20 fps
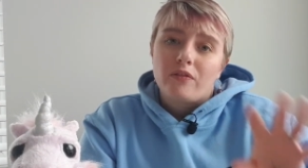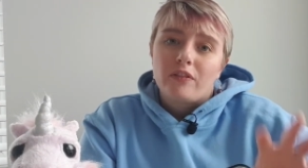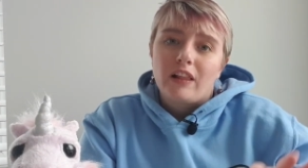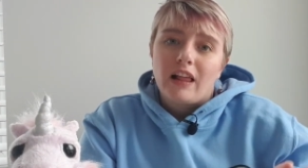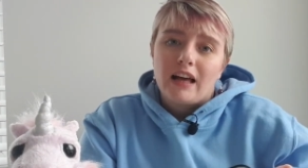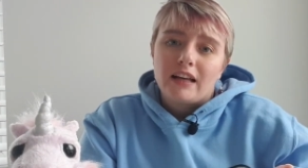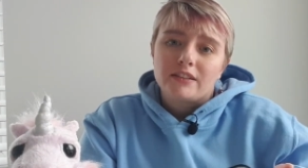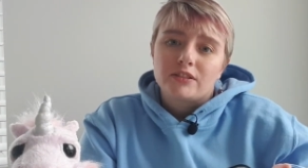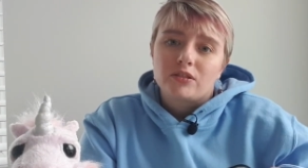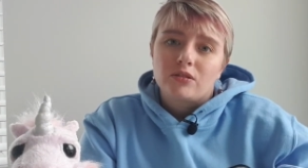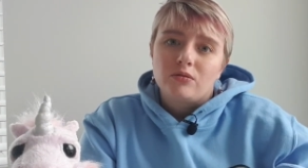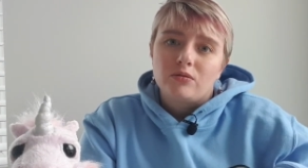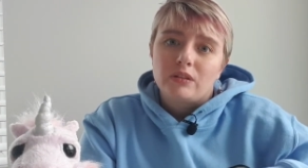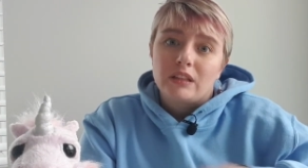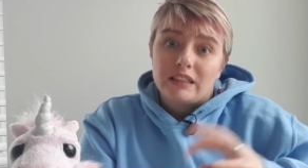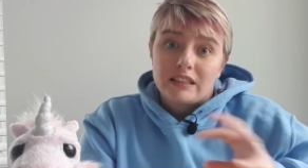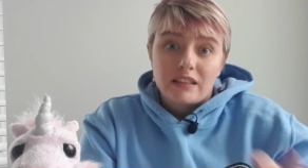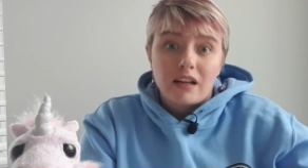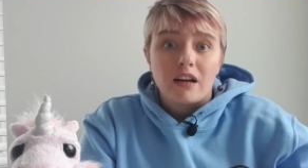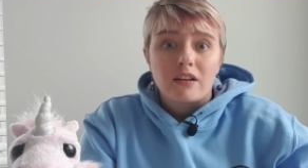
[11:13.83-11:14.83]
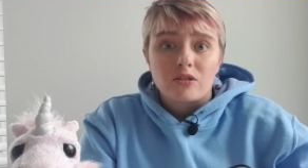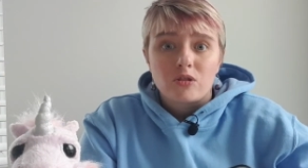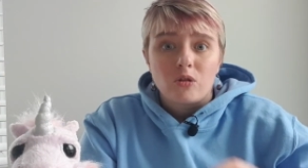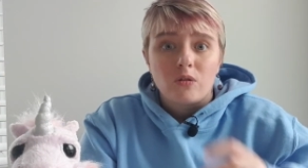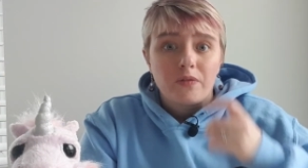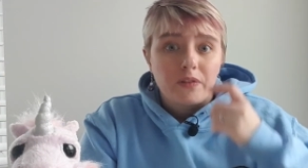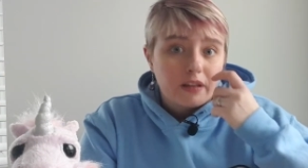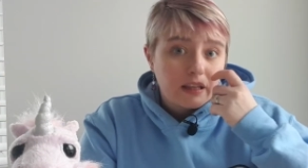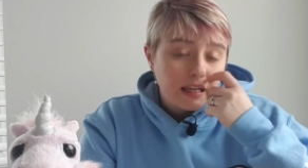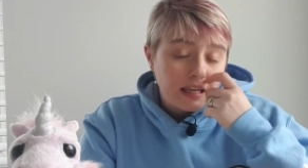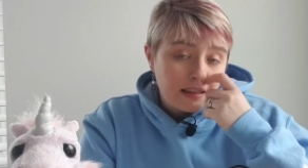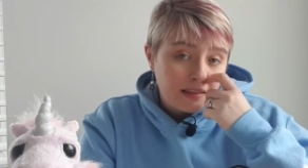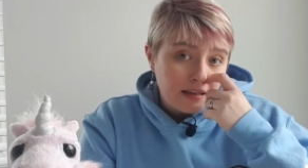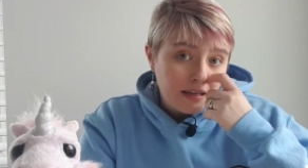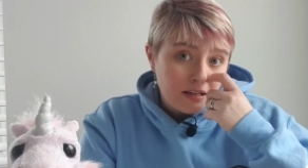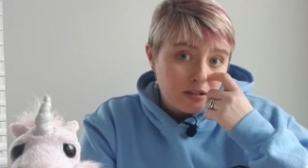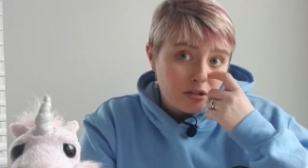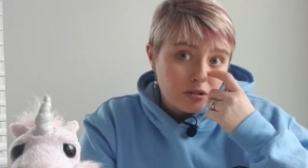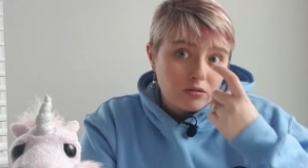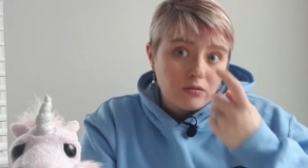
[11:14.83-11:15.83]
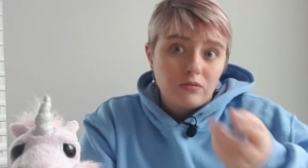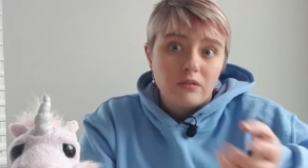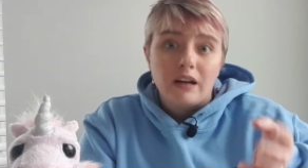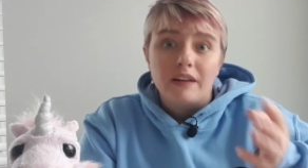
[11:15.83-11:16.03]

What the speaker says: Glasgow that starts off at the Cathedral